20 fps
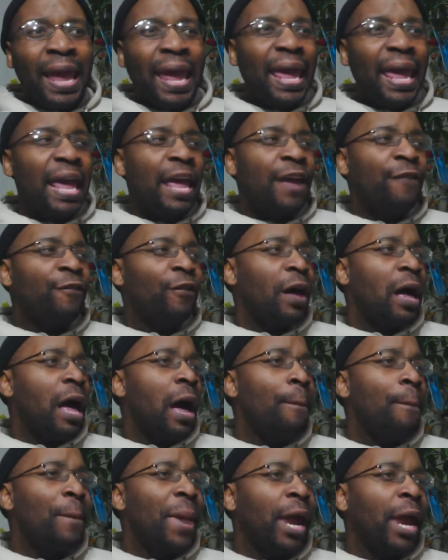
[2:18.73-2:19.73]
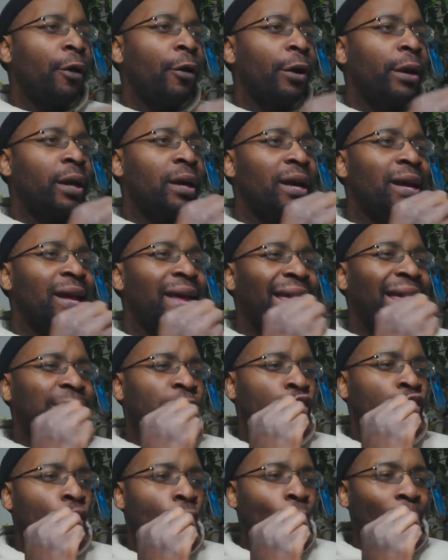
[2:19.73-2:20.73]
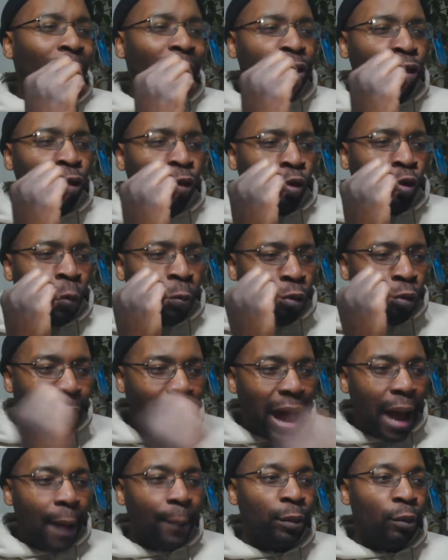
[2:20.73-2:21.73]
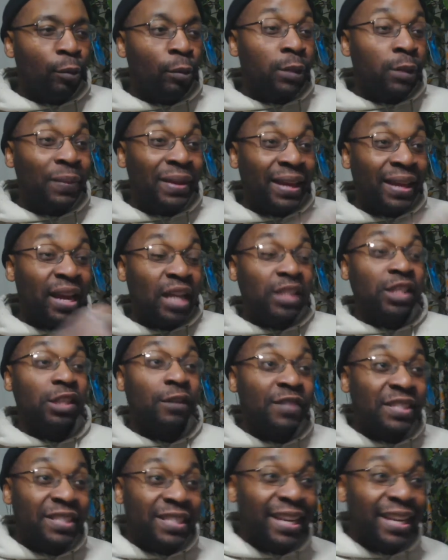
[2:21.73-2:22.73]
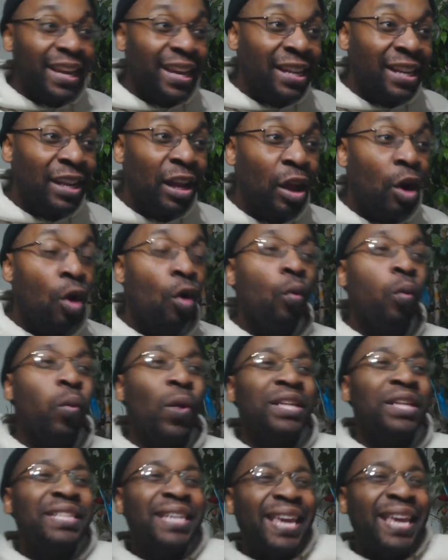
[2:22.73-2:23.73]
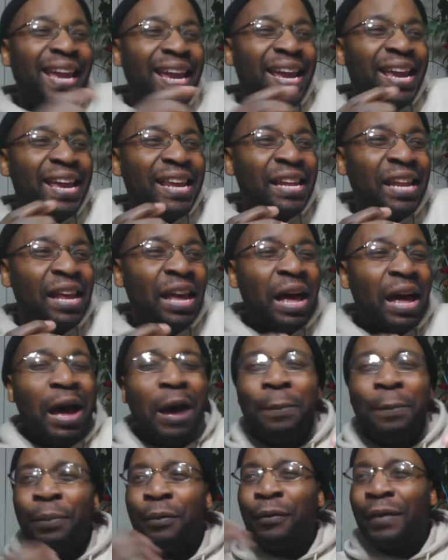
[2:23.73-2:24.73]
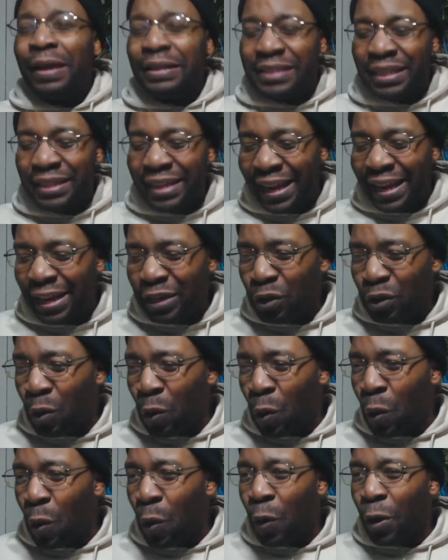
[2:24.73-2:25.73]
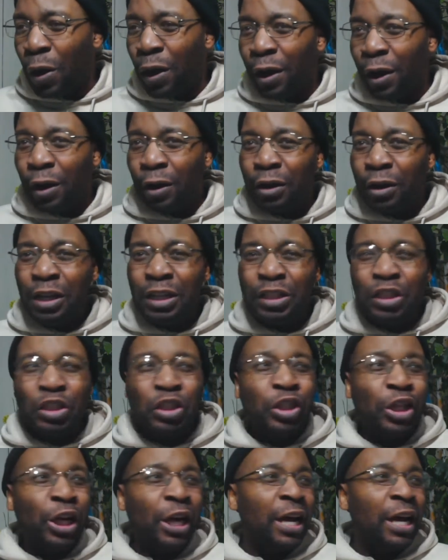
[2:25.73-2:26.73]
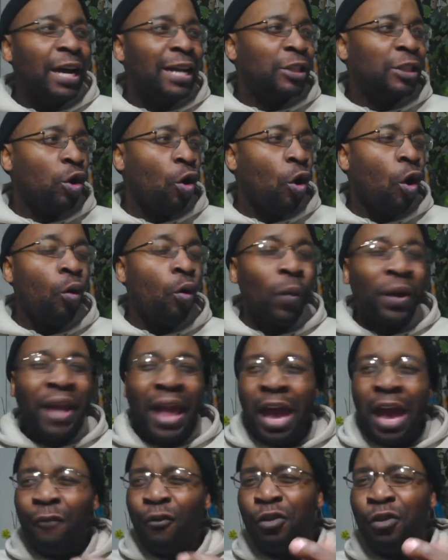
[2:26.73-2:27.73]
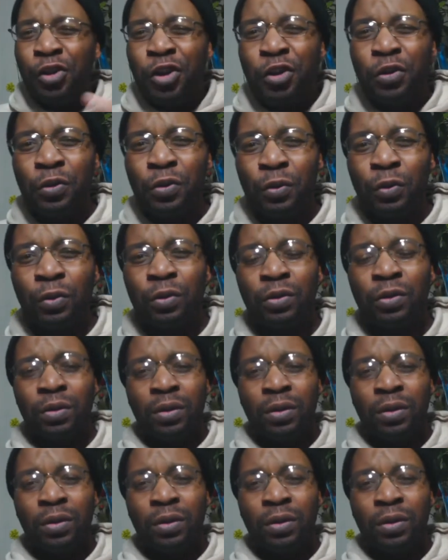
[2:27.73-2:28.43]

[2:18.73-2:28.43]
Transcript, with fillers: If America is going through problems because of sin, what can a president or judge or whatever do?